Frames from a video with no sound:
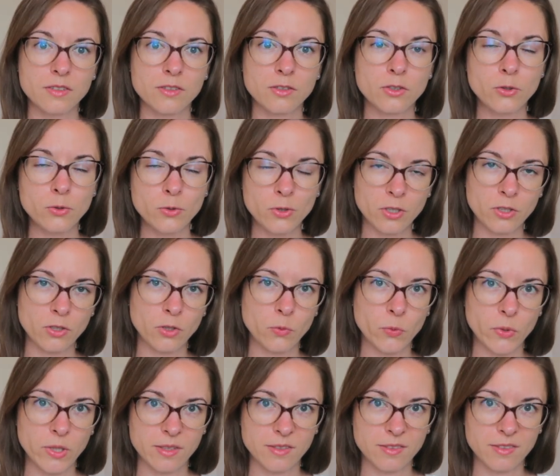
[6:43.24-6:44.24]
during your
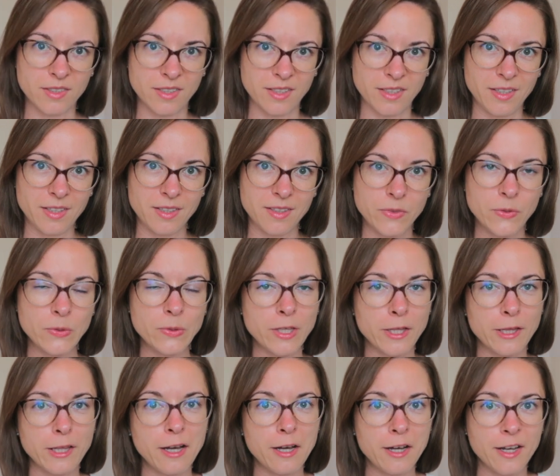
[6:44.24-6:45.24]
wedding day, you
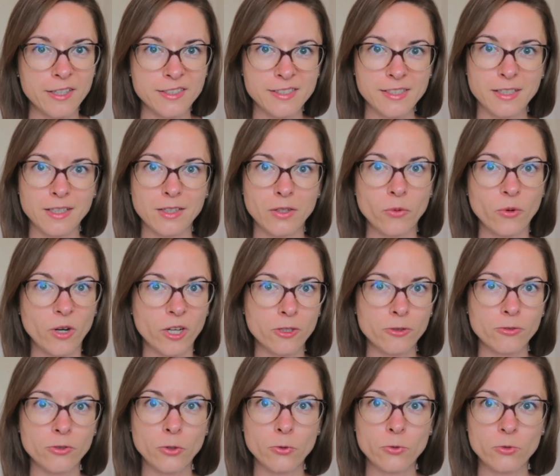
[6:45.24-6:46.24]
can ask one
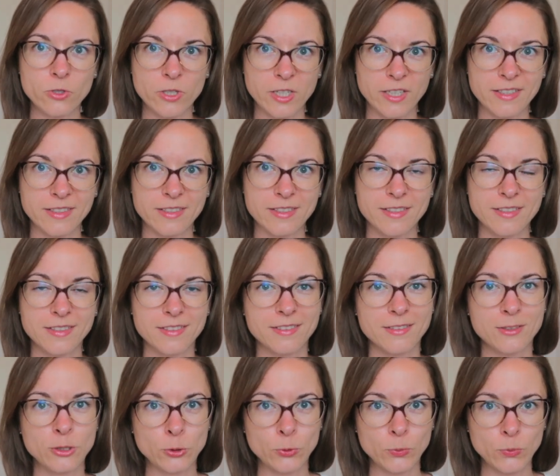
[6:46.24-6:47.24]
of your friends
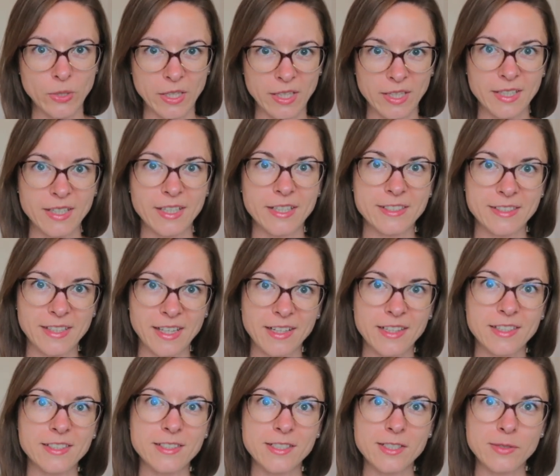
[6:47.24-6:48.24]
to make
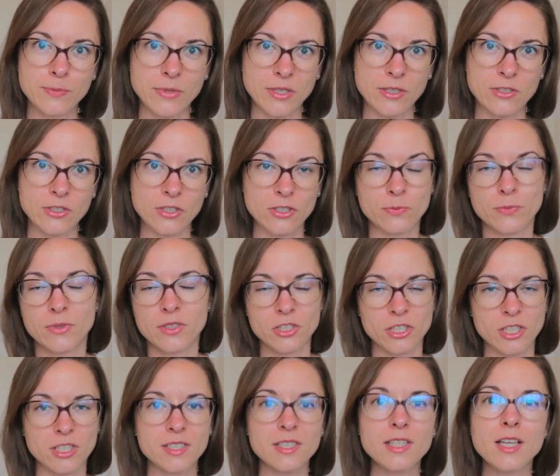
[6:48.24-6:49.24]
exactly this picture, but
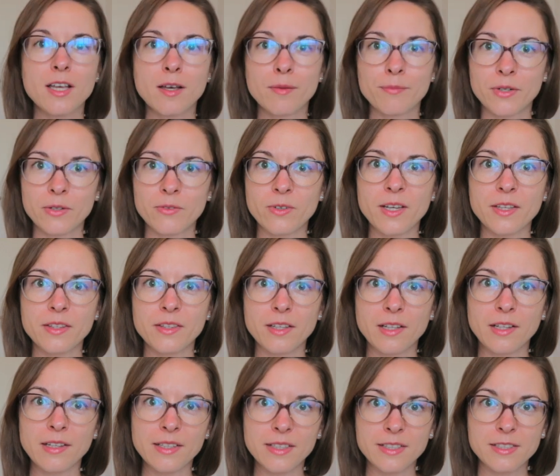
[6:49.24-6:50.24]
just provide a
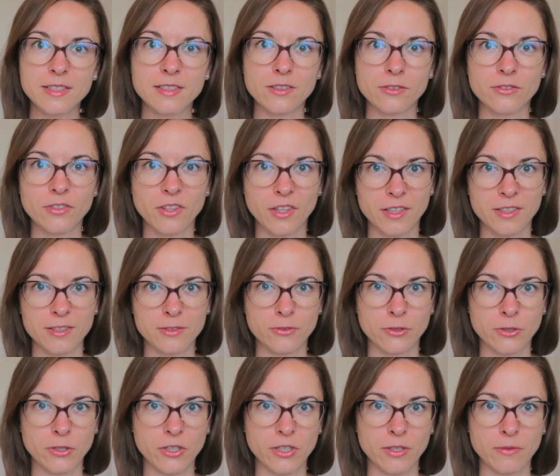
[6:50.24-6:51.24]
list of things
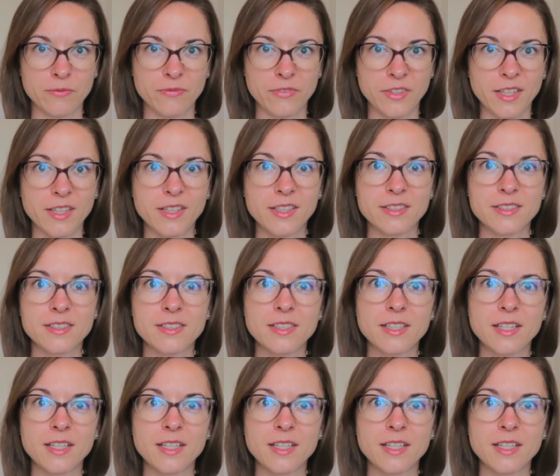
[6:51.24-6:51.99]
for him. Then it